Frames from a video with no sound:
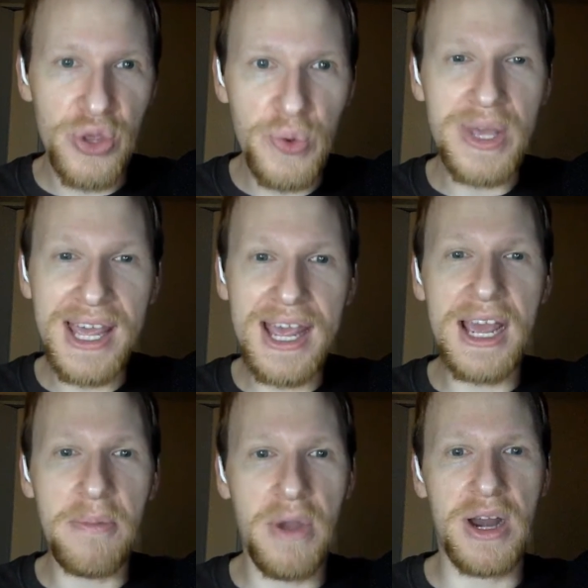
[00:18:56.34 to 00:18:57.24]
You
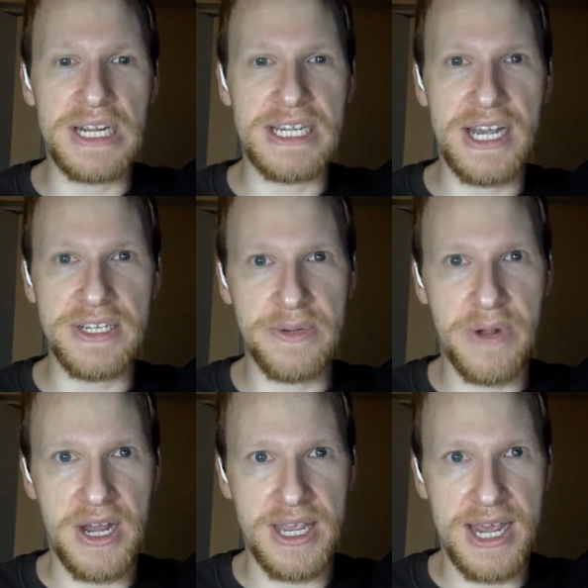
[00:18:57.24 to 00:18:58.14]
can monetize your
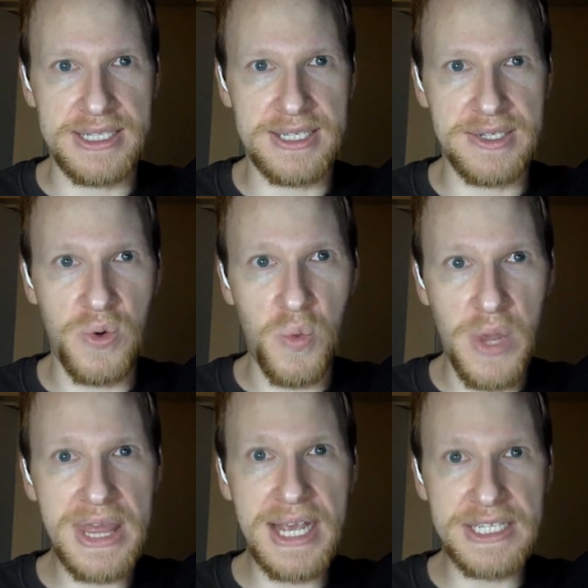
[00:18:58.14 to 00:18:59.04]
podcast
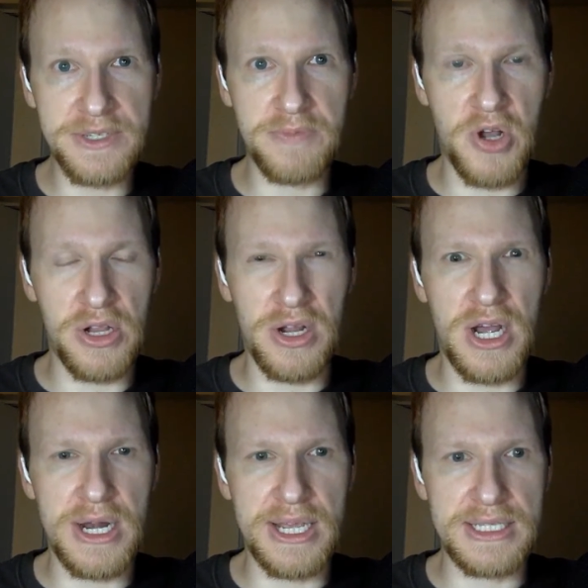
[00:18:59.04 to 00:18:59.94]
with a smaller
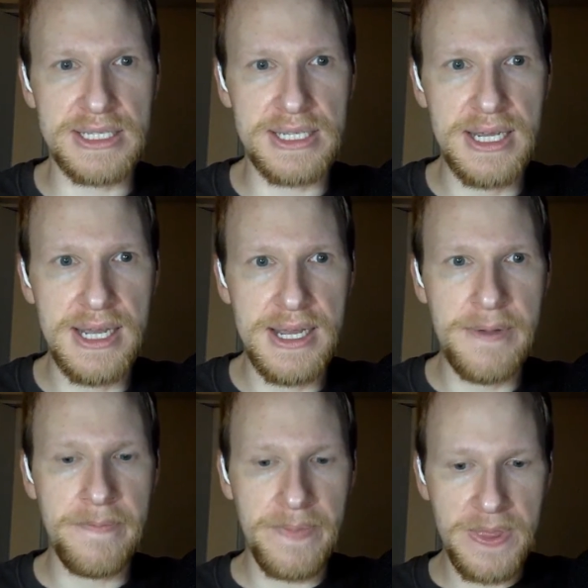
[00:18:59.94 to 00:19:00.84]
audience.
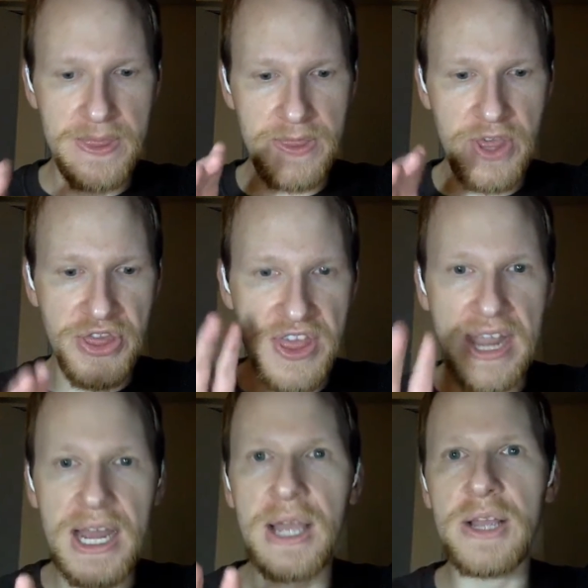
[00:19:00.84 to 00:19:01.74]
The
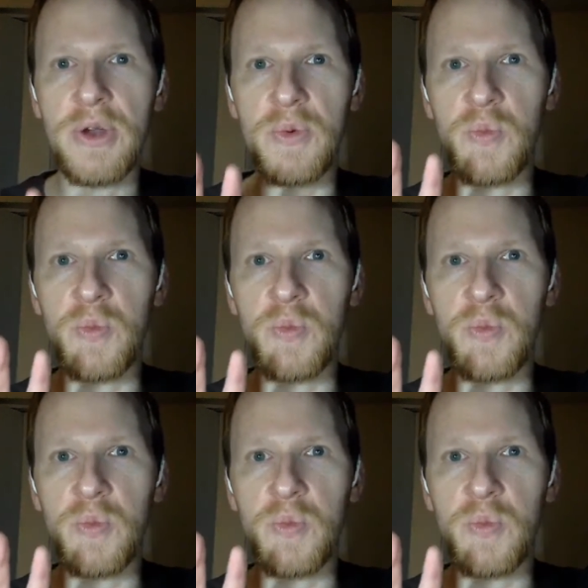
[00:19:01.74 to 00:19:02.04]
thing I